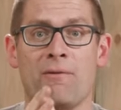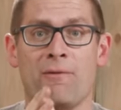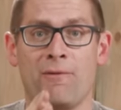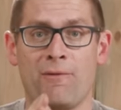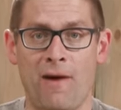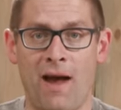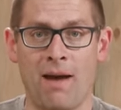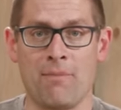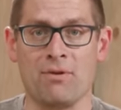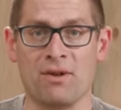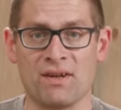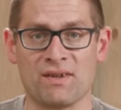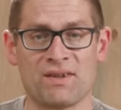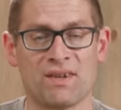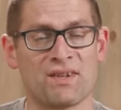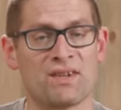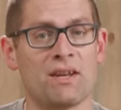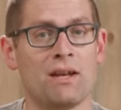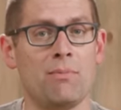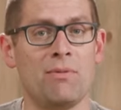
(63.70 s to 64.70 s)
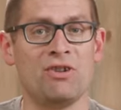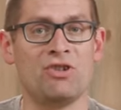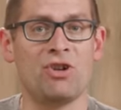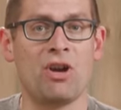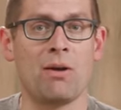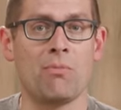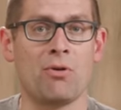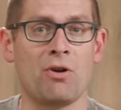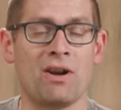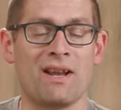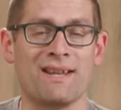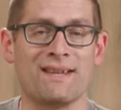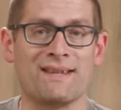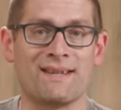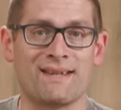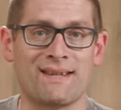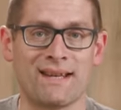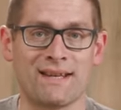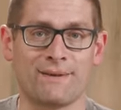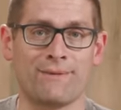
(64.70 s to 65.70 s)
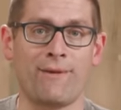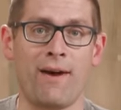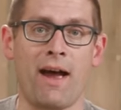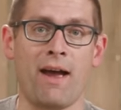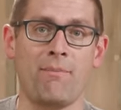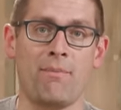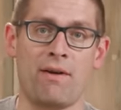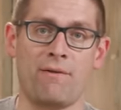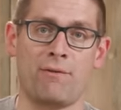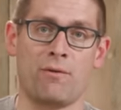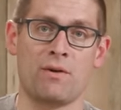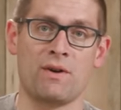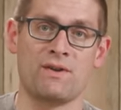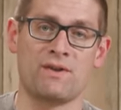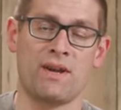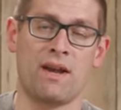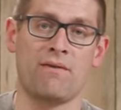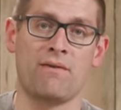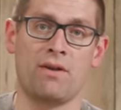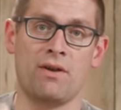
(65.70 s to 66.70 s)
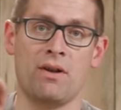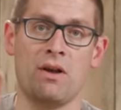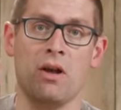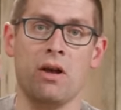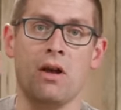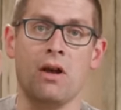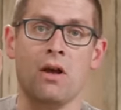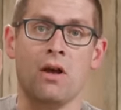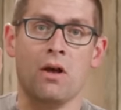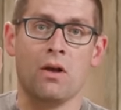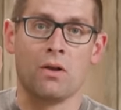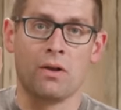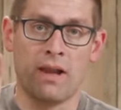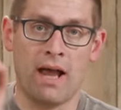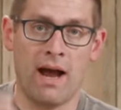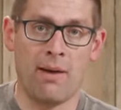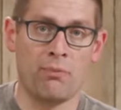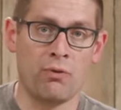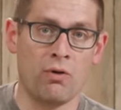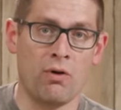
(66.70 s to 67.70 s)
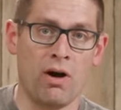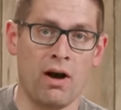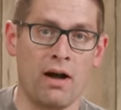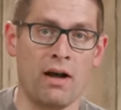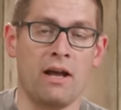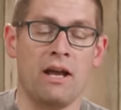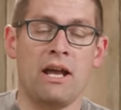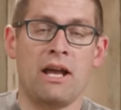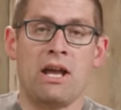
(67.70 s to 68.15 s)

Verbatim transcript: fabulous. This is going to be chambered in 6.5x47mm Lapua.